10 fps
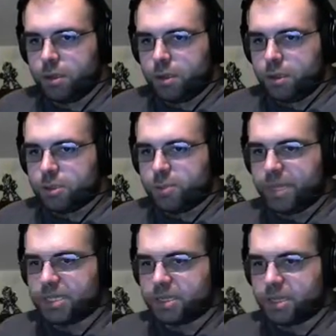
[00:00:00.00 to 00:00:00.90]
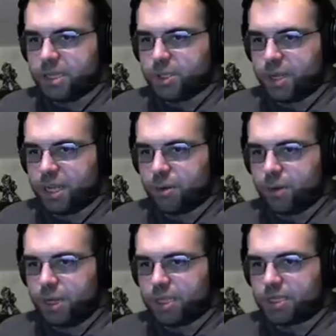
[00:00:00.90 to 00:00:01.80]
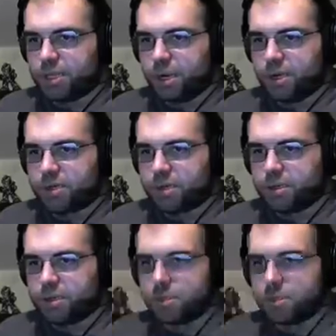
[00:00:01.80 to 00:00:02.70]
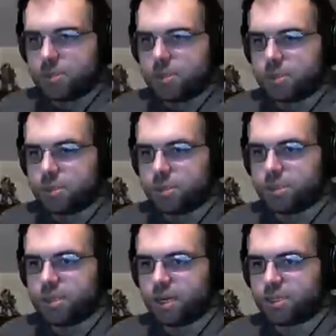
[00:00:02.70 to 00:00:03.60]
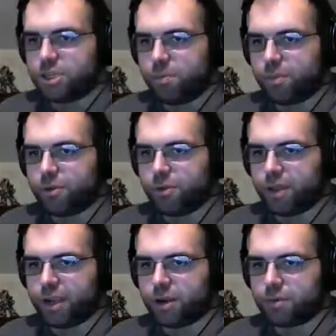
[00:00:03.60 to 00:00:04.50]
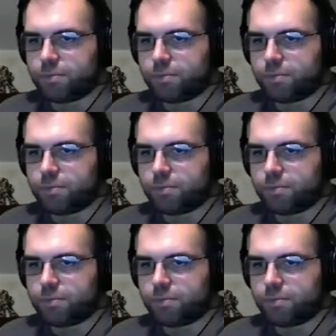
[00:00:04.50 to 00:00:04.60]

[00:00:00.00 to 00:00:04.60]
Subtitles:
Basically, you just want to get a running start. Duck jump through there.